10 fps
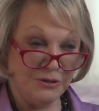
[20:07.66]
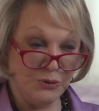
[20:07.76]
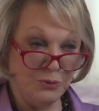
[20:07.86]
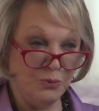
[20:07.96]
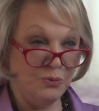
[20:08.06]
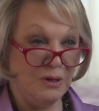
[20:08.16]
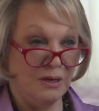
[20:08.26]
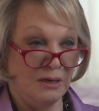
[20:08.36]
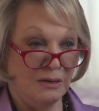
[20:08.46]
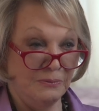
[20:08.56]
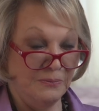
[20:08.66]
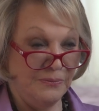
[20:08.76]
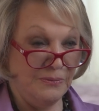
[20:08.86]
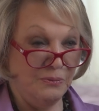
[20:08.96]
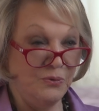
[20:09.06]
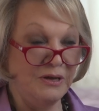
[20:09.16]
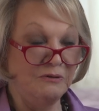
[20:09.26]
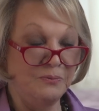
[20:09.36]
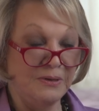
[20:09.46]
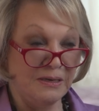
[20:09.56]
to, um, we
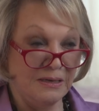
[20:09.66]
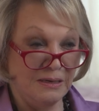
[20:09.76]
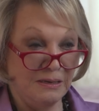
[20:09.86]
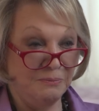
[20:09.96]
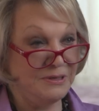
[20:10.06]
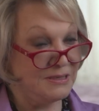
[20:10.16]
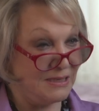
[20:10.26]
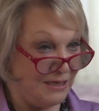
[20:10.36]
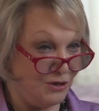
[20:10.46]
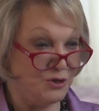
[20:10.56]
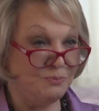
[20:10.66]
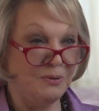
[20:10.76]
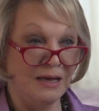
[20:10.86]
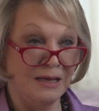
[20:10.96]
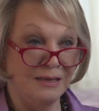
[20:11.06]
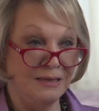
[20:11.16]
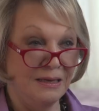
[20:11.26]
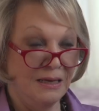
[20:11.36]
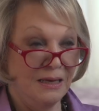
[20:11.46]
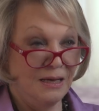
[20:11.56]
have been besieged by
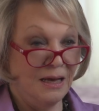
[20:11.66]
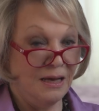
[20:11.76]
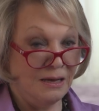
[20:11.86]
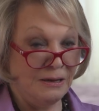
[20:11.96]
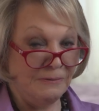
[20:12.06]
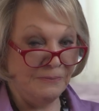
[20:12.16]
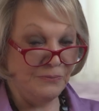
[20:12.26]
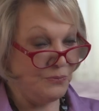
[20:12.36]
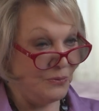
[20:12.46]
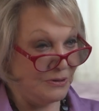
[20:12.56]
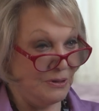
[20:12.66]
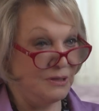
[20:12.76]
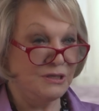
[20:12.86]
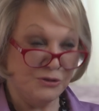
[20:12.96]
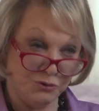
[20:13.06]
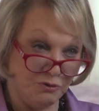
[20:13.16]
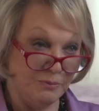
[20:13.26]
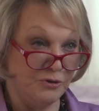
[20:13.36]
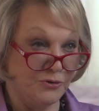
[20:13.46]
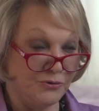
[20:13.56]
um, what
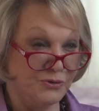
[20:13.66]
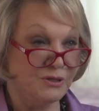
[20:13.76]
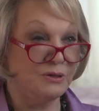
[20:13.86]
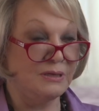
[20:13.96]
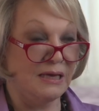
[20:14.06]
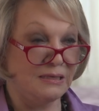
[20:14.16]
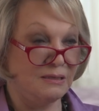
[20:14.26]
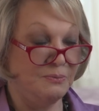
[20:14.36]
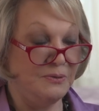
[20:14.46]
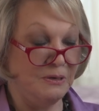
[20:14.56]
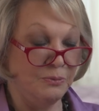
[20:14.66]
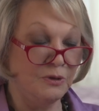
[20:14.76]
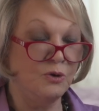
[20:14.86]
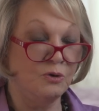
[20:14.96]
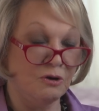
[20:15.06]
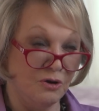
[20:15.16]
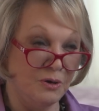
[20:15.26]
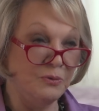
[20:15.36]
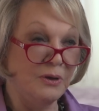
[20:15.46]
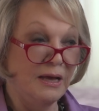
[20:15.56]
distributors, that's the people who are going
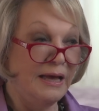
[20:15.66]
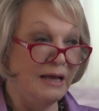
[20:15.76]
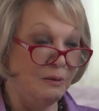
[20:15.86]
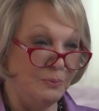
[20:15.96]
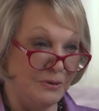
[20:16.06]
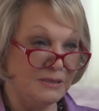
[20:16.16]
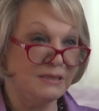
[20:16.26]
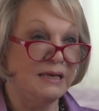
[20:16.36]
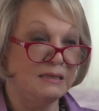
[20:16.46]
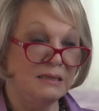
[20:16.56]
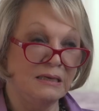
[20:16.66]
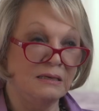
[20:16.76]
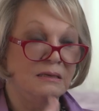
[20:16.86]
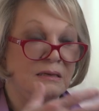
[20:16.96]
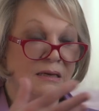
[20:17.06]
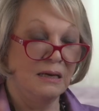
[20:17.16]
to help us get the